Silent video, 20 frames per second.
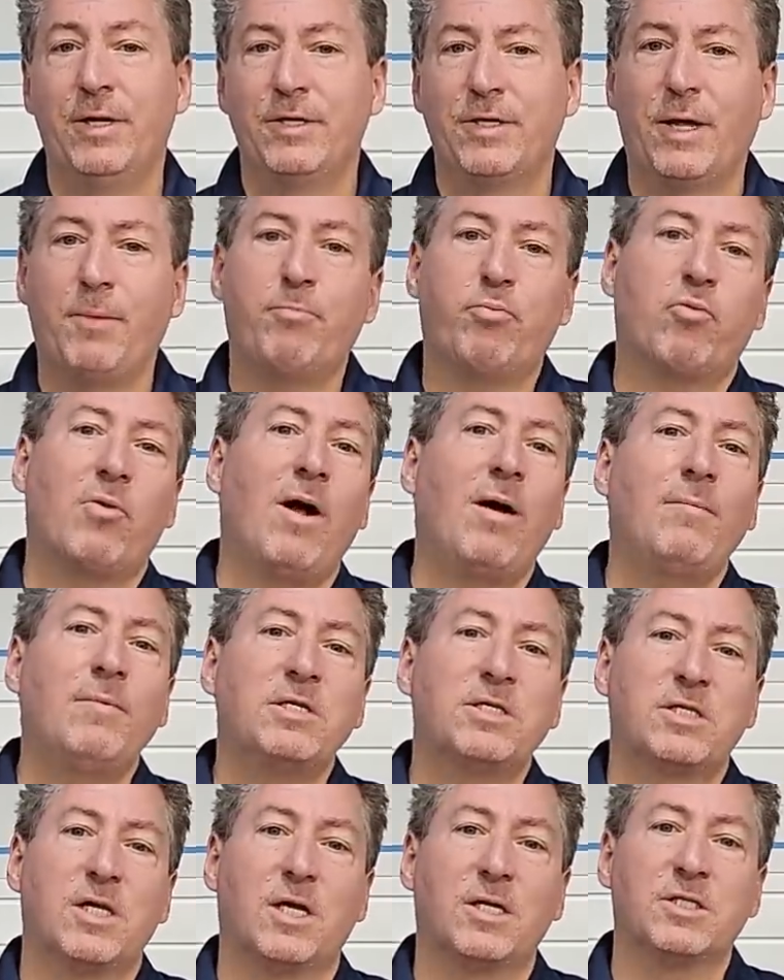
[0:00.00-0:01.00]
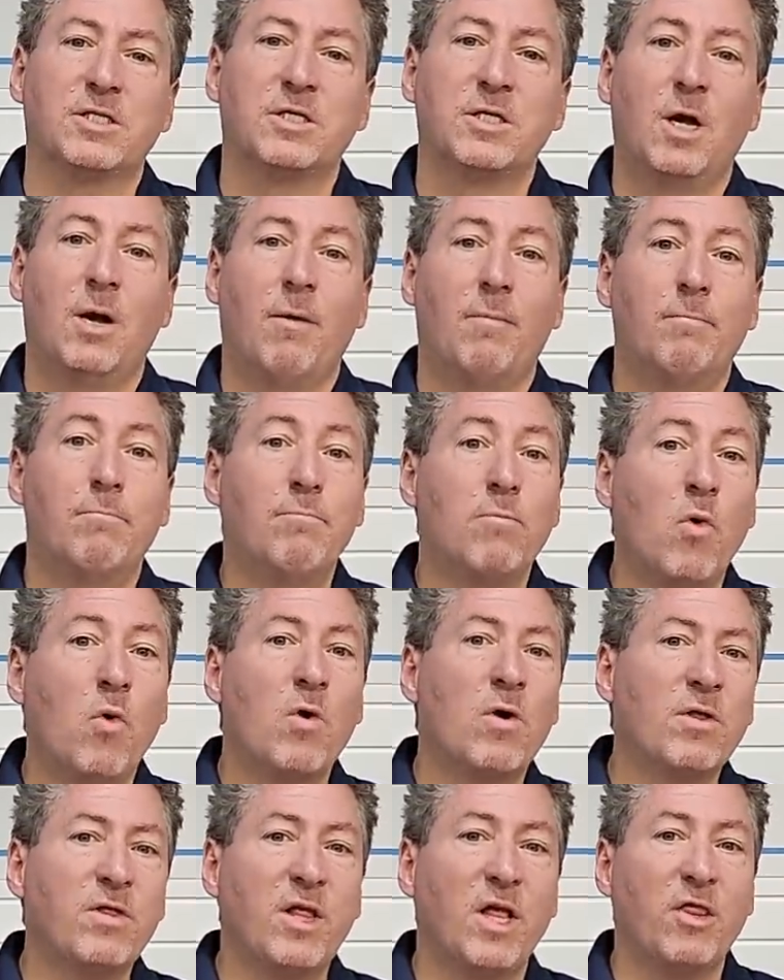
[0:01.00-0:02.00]
They promise us
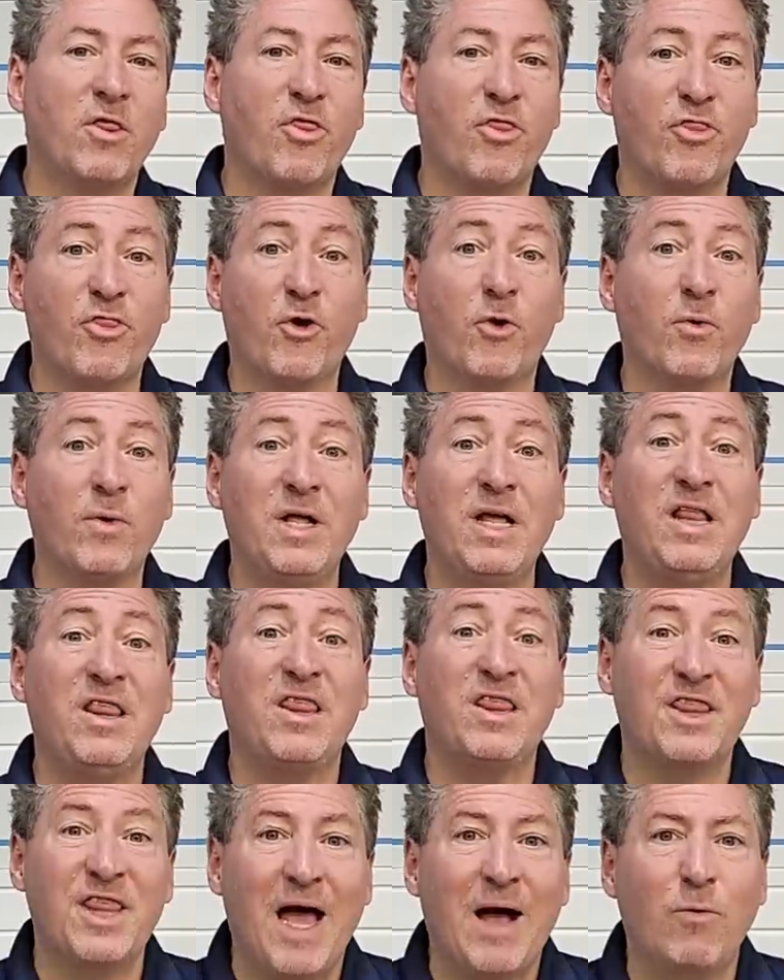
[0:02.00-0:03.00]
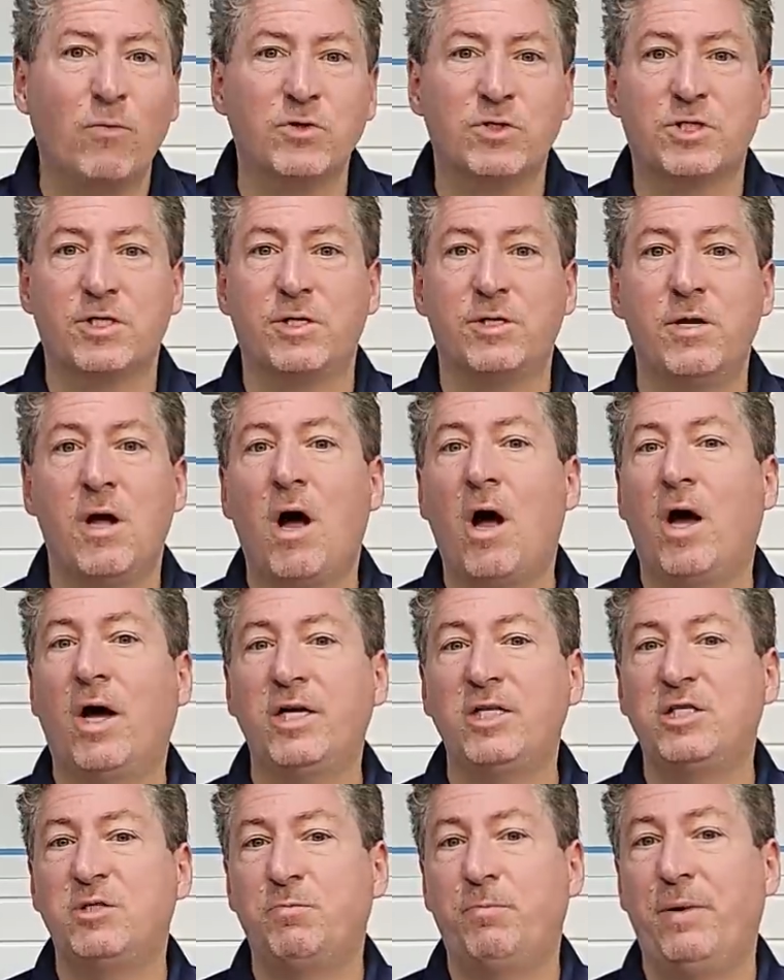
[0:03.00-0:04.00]
more than 30,000
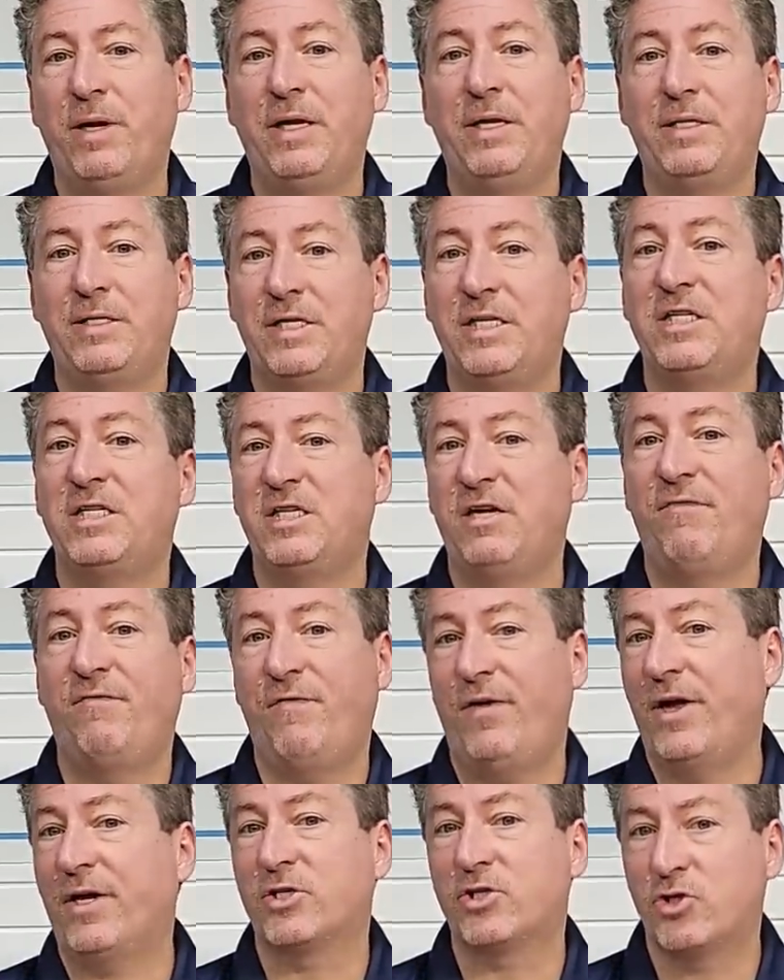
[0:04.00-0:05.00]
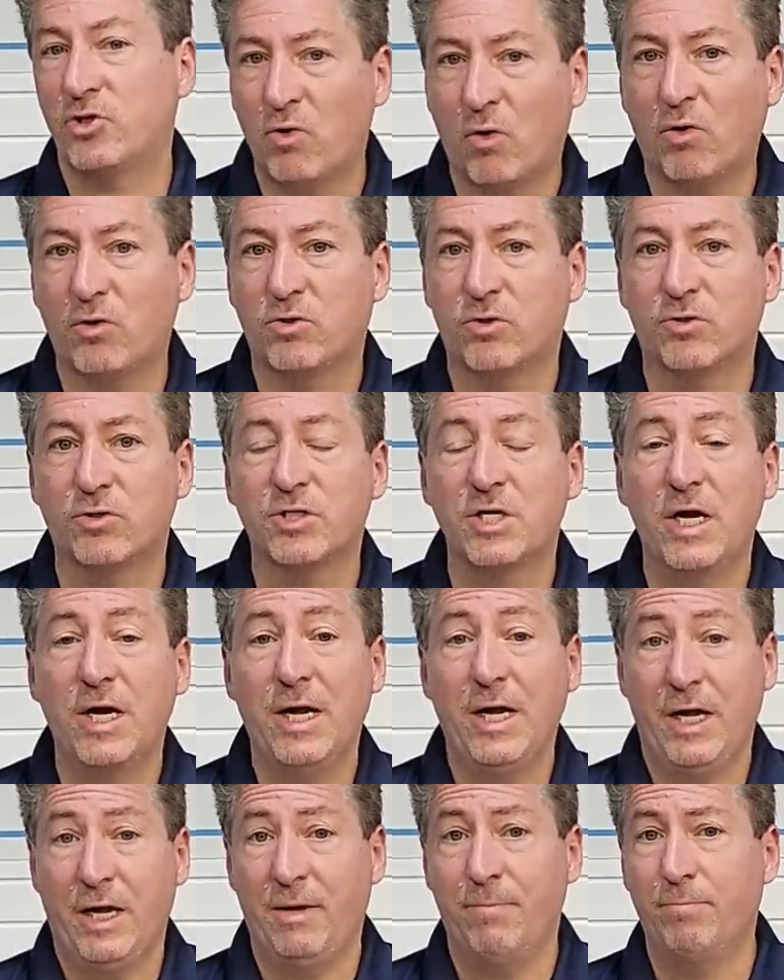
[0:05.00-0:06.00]
high-speed DC fast chargers
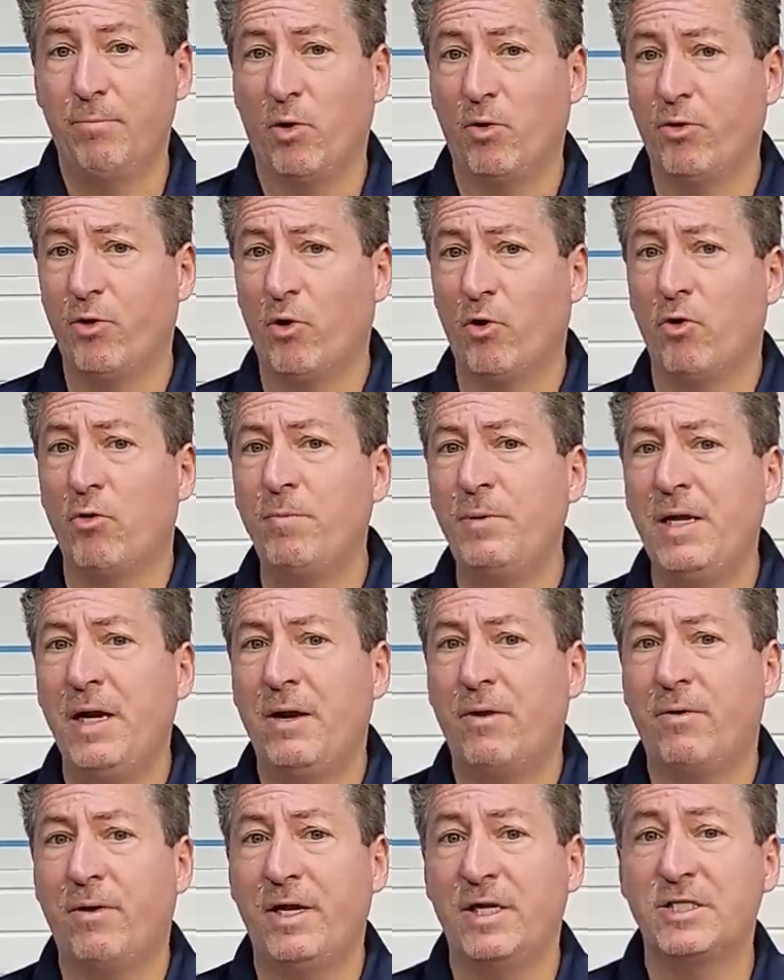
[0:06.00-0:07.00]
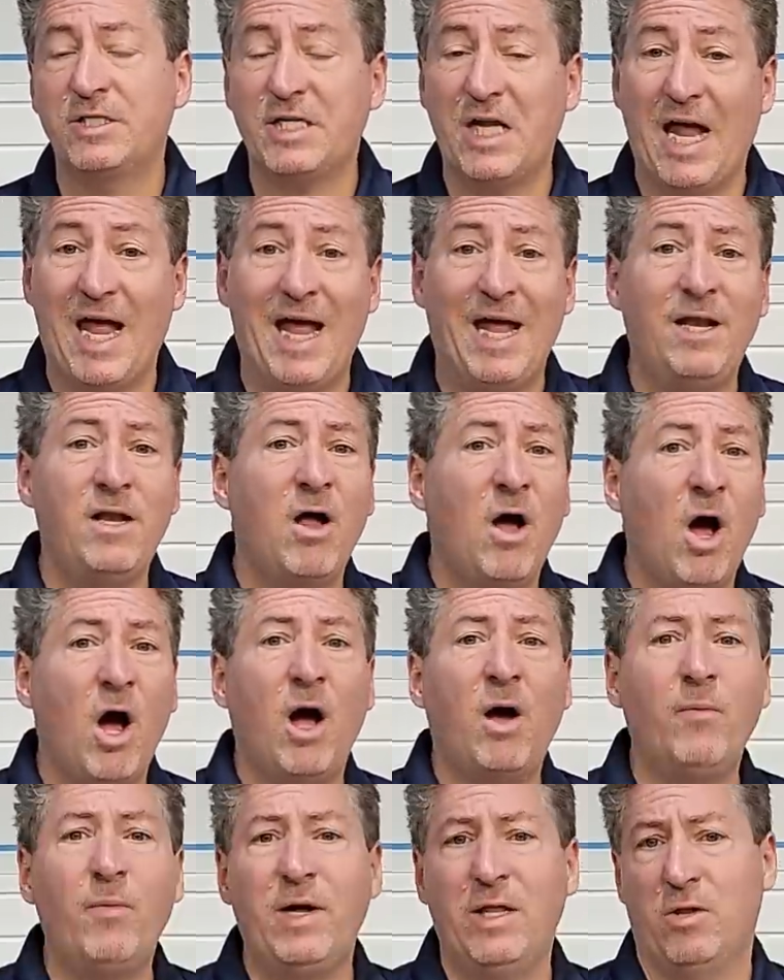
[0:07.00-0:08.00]
in both urban areas and
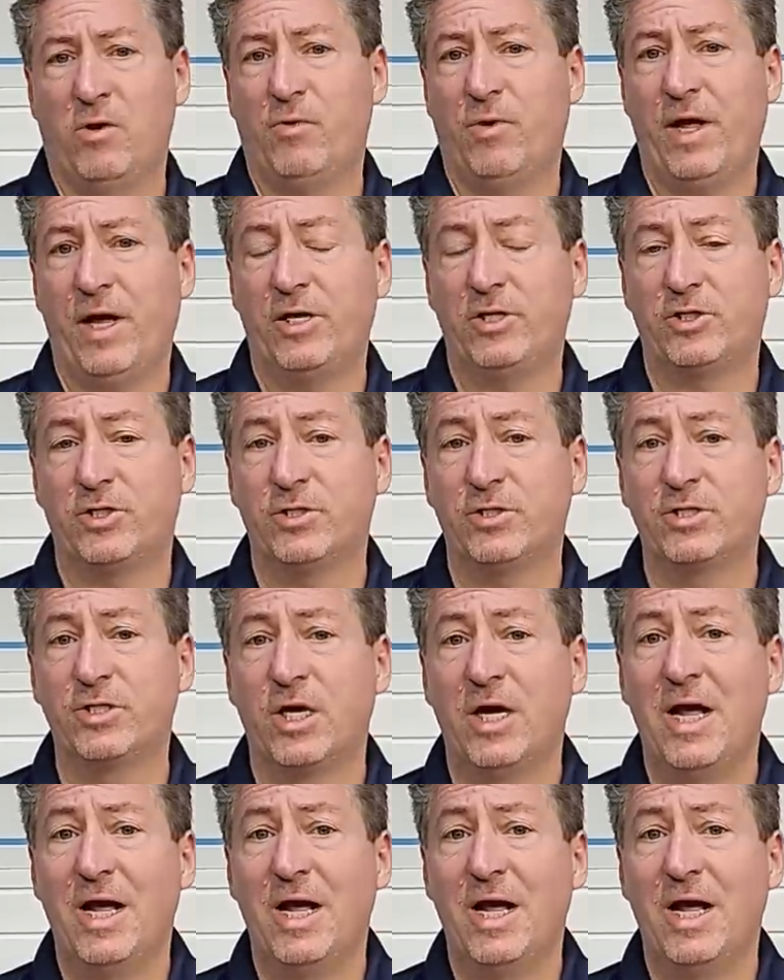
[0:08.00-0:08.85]
highway locations.